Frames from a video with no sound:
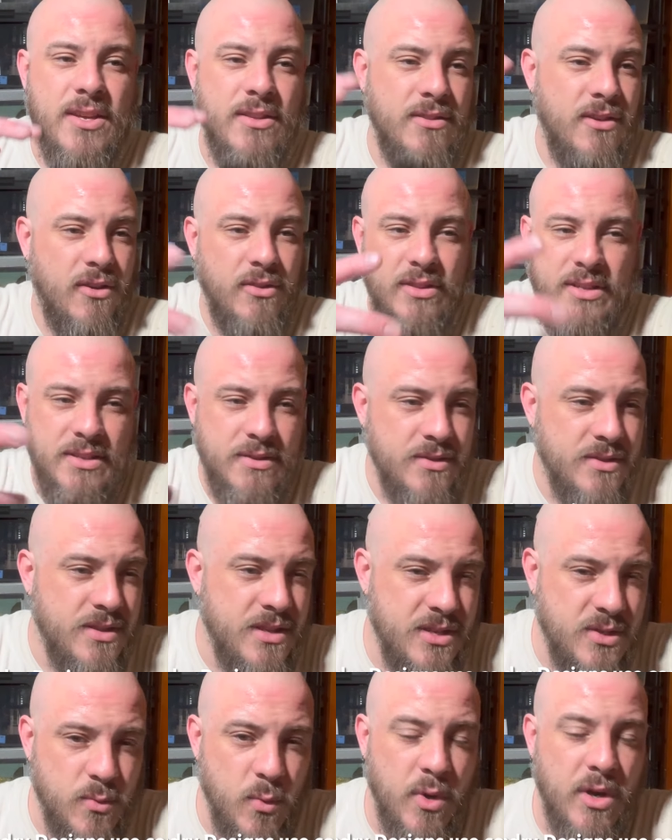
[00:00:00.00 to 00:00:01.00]
All
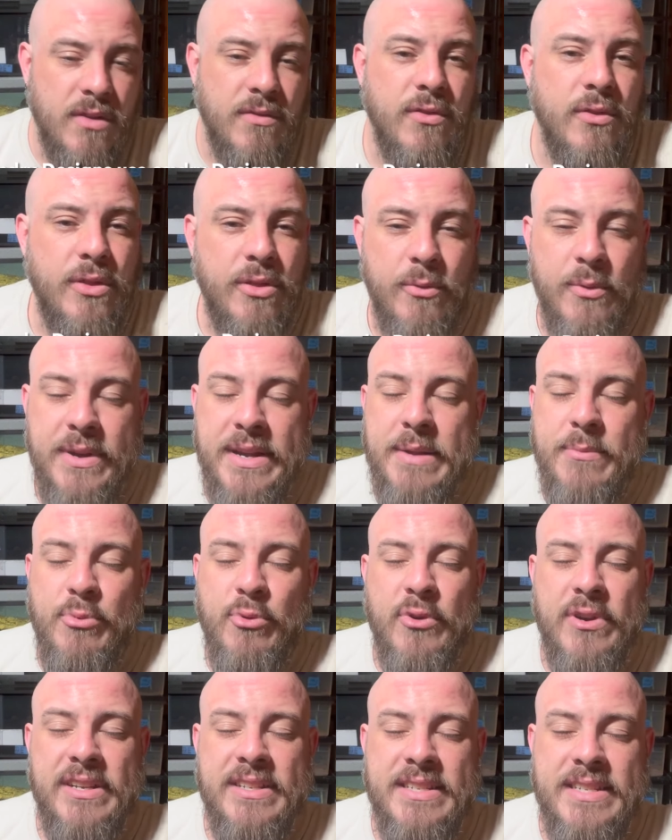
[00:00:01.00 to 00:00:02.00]
these wonderful 3D
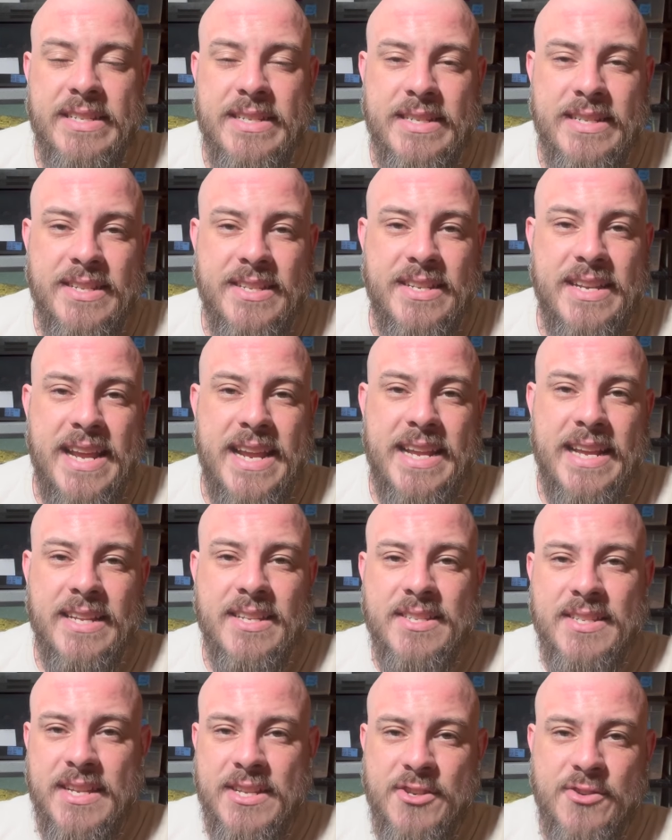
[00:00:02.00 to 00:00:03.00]
printed snake
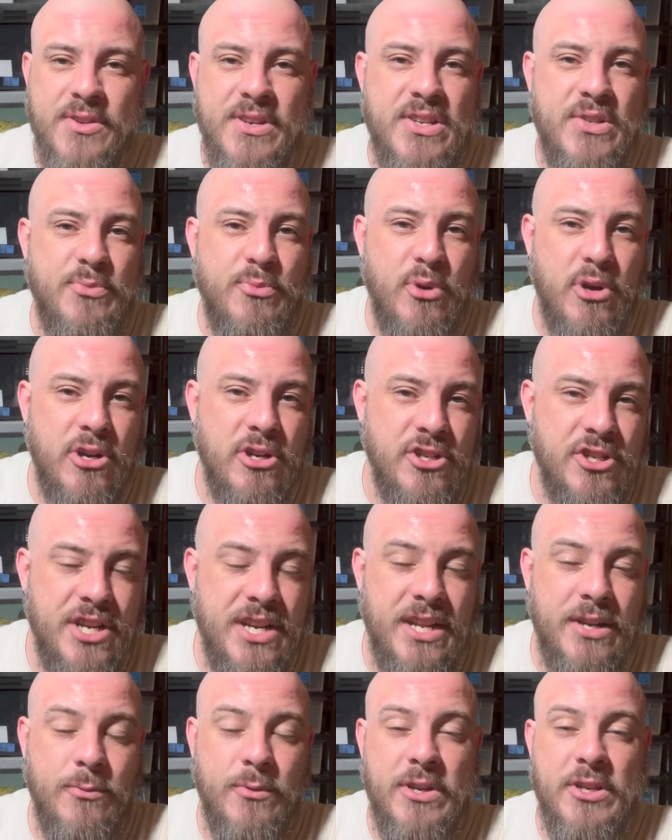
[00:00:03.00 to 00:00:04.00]
accessories,
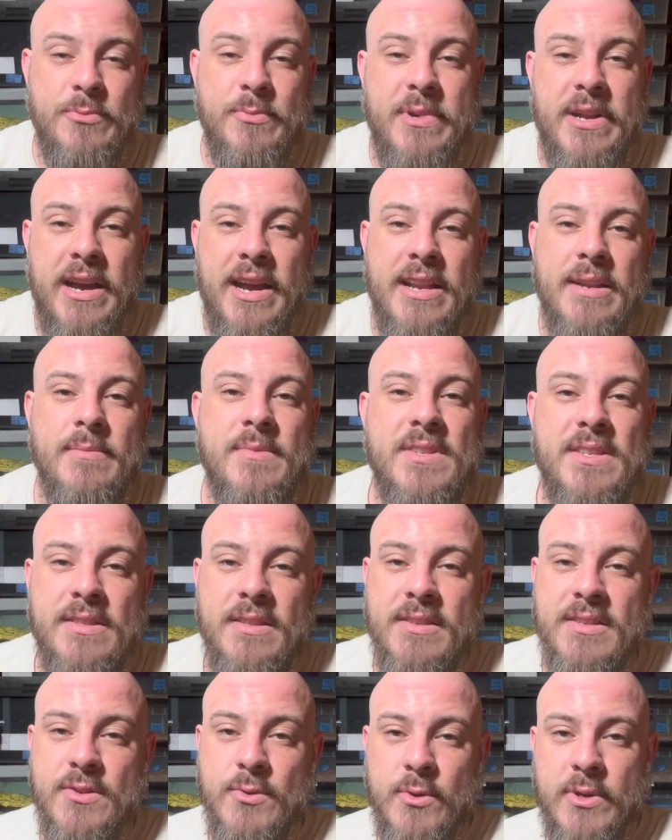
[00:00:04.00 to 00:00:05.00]
perching, enrichment items in
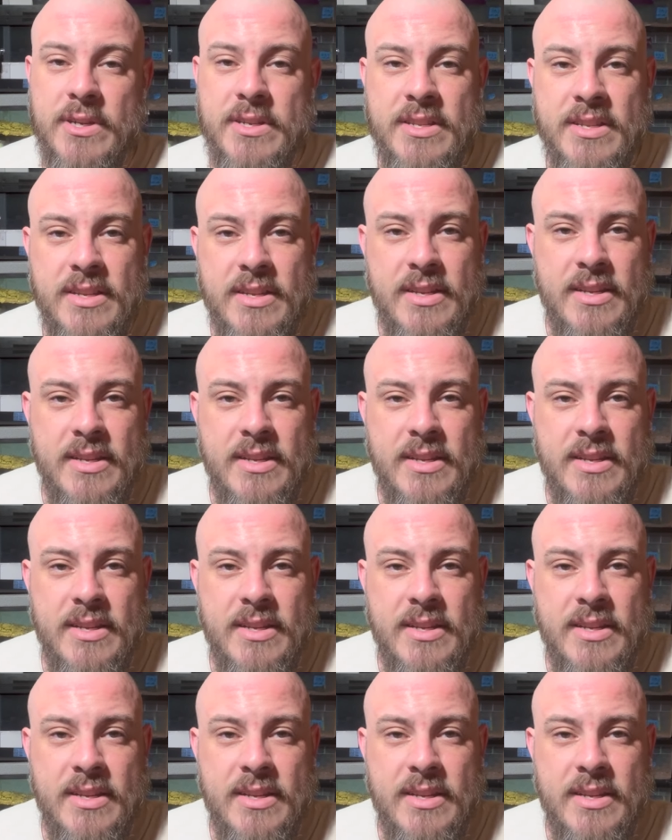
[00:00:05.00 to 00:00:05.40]
the sort.